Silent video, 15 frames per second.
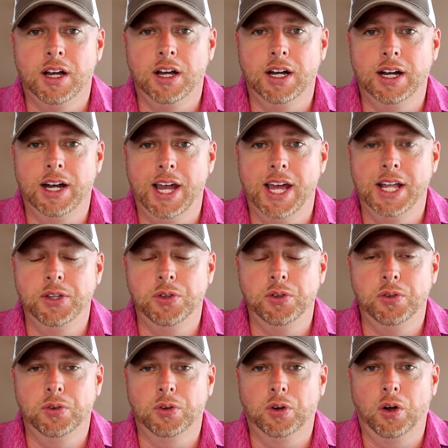and
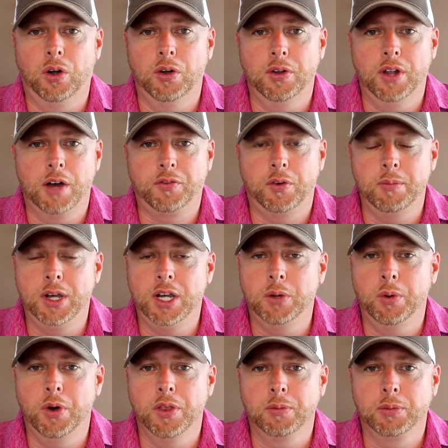you are not
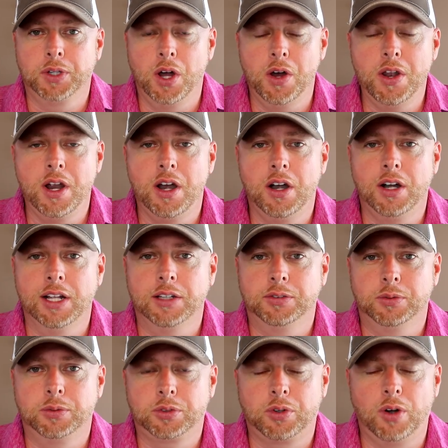familiar with them, go there and
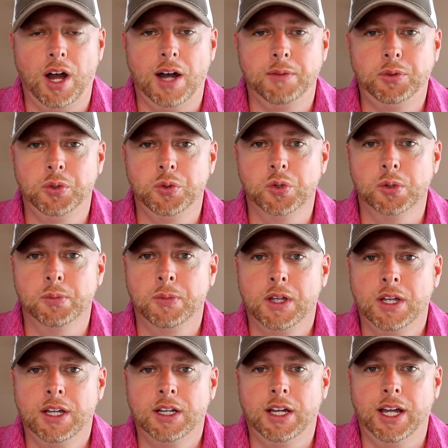subscribe to them.
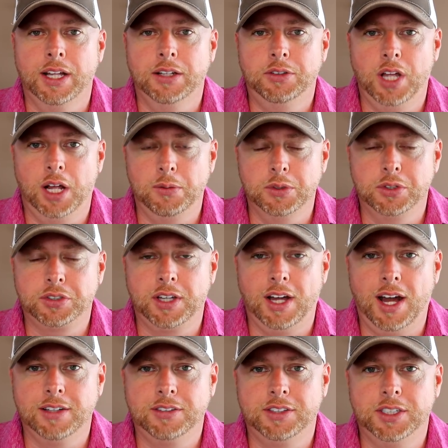Tell them that
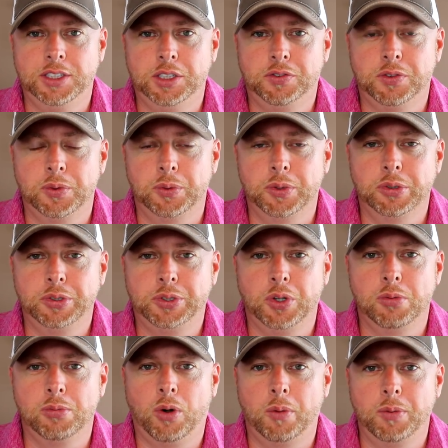Scott sent you from The Real
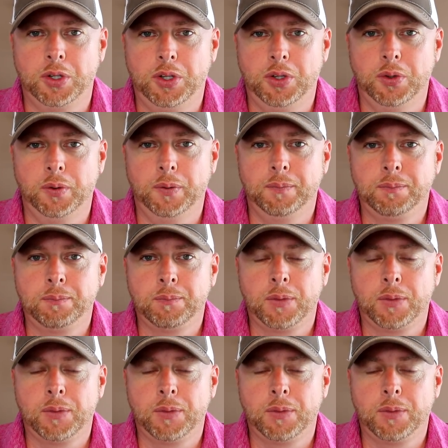Show Barbecue.